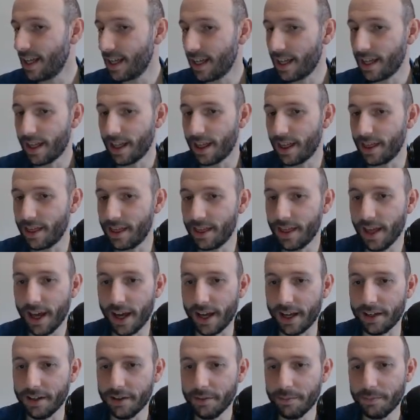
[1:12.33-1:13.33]

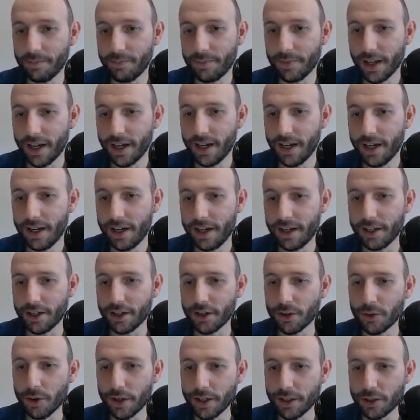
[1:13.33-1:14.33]
Then you're
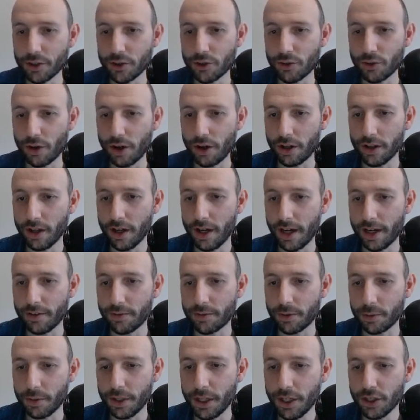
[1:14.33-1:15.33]
going to draw a line
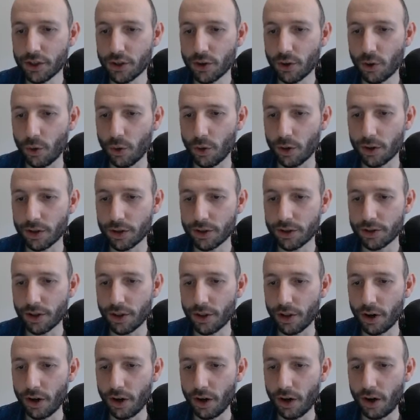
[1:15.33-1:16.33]
from each corner to
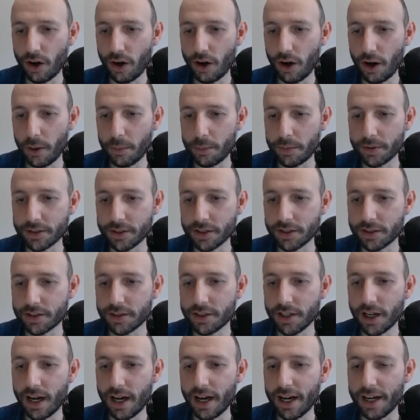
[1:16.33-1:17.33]
the opposite
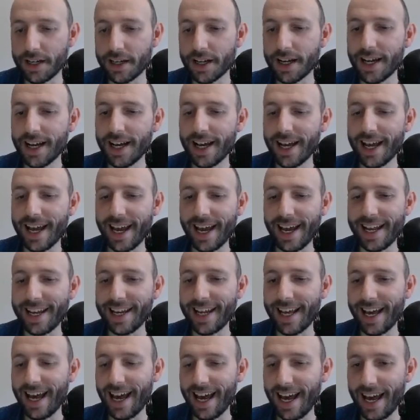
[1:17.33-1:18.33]
side and
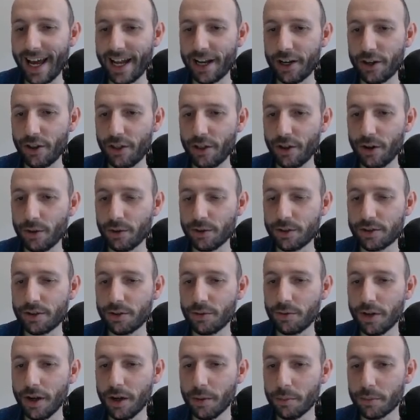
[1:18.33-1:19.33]
add those
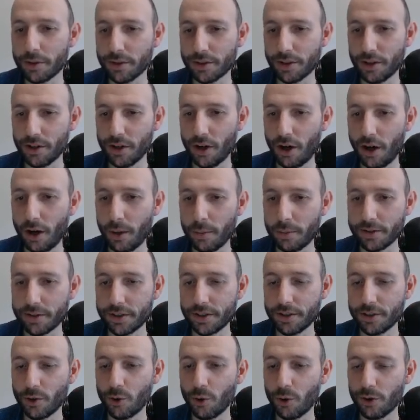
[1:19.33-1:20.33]
2 numbers on the
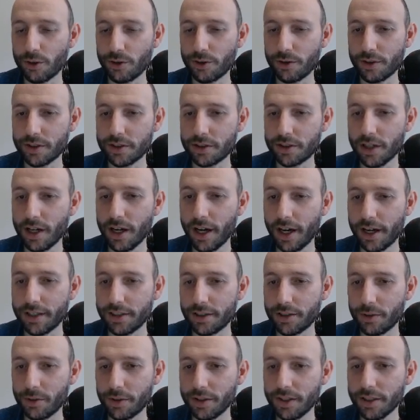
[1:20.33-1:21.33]
opposite corner and side.
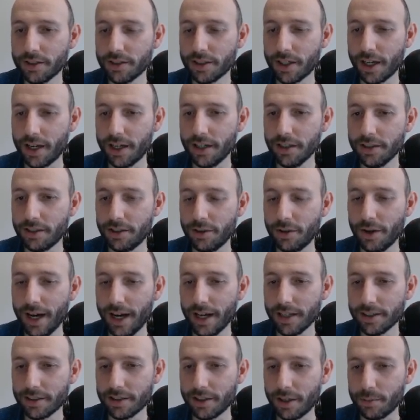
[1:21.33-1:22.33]
So in this case, you
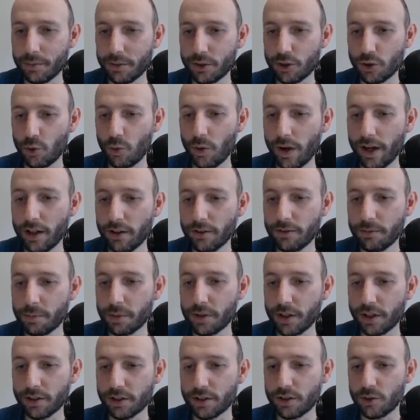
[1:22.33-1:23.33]
ask them 12
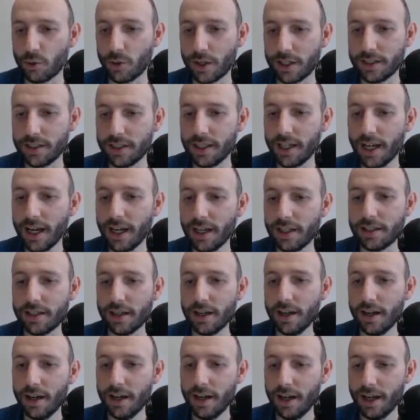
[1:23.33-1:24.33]
plus 28,
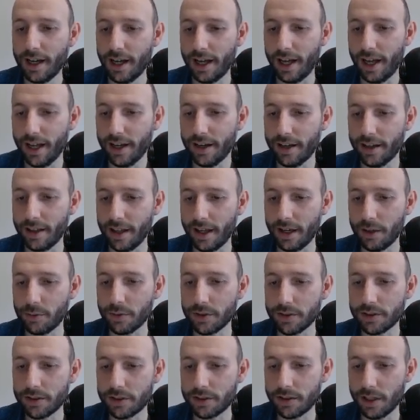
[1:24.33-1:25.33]
and they
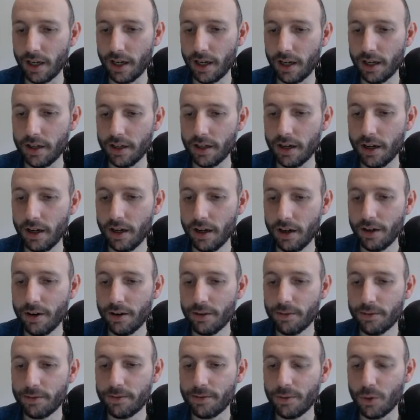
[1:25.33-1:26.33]
would say
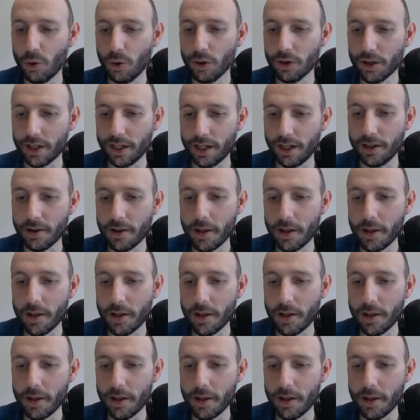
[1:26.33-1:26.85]
40.